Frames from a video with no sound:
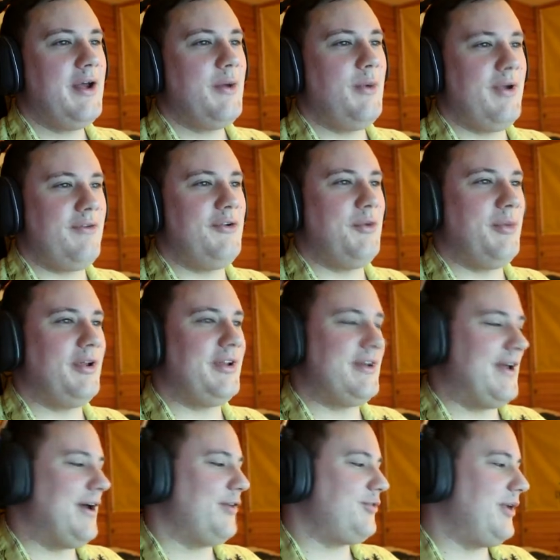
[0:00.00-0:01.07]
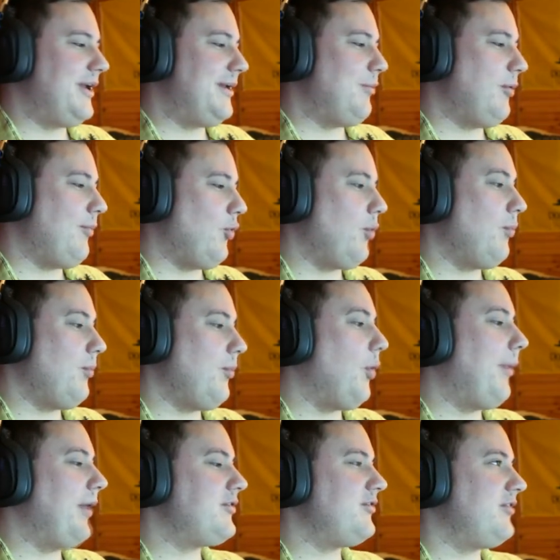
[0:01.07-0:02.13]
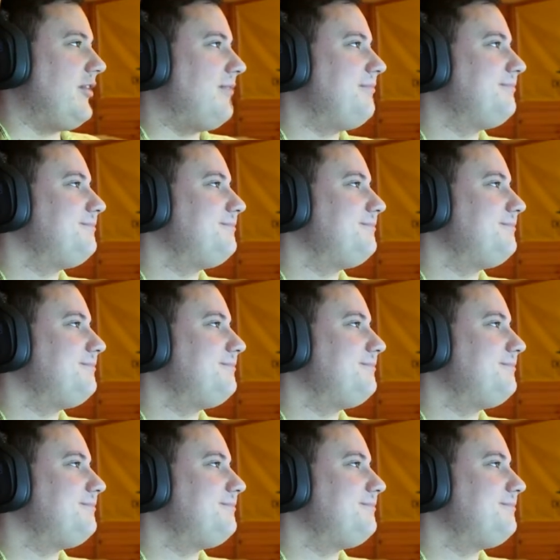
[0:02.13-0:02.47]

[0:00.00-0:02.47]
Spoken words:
We have a new building now, so I need to put more benches in.